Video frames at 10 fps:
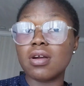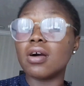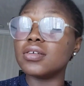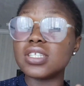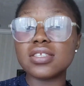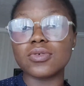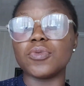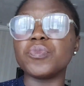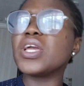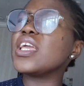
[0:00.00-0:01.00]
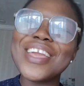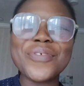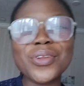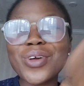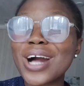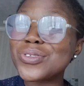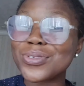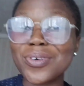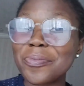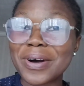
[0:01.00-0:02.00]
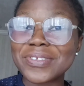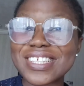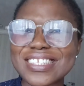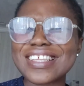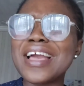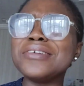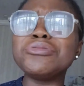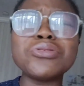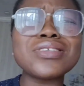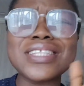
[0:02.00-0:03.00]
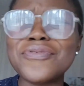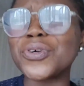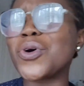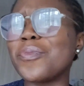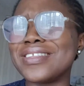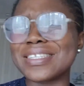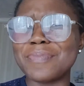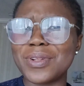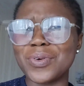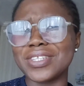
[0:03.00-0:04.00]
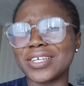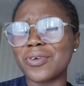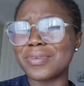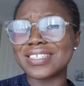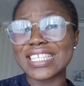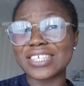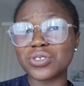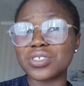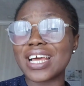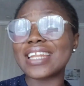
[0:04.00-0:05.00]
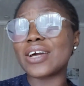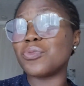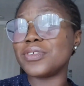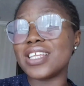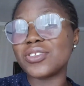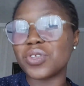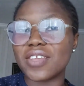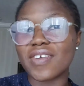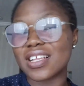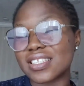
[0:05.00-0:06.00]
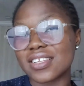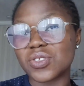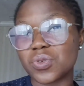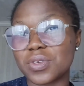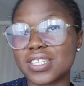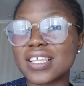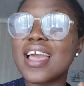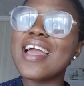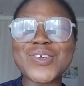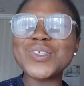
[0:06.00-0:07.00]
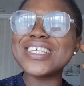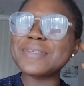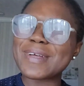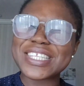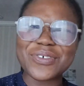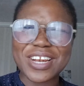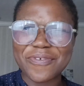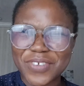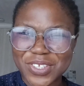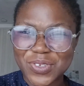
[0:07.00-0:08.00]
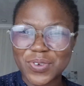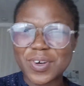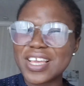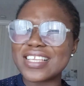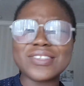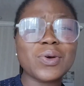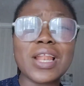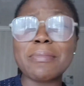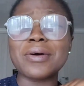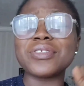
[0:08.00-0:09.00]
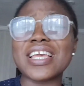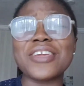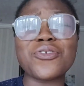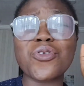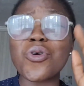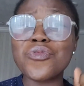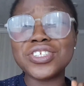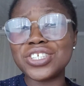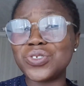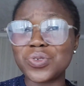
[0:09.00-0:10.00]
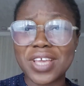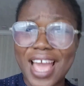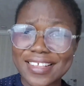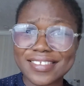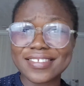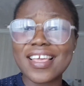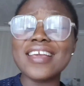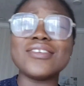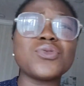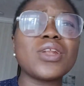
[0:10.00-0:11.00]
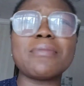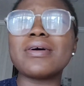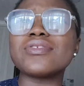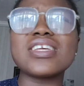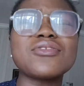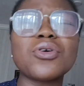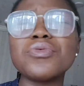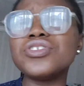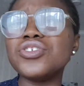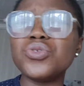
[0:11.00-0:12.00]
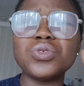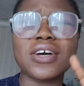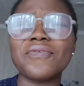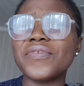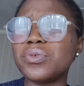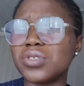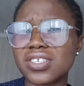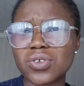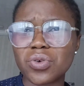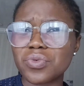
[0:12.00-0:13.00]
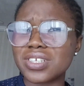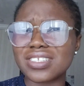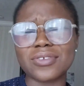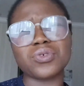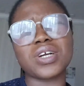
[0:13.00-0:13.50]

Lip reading: on its own. If you don't know how to go about it, just leave your comments below in the comment section and I'll be there to give answers to it. So on this particular video, it's all about encouraging you guys. It's all about encouraging you that feel discouraged, that you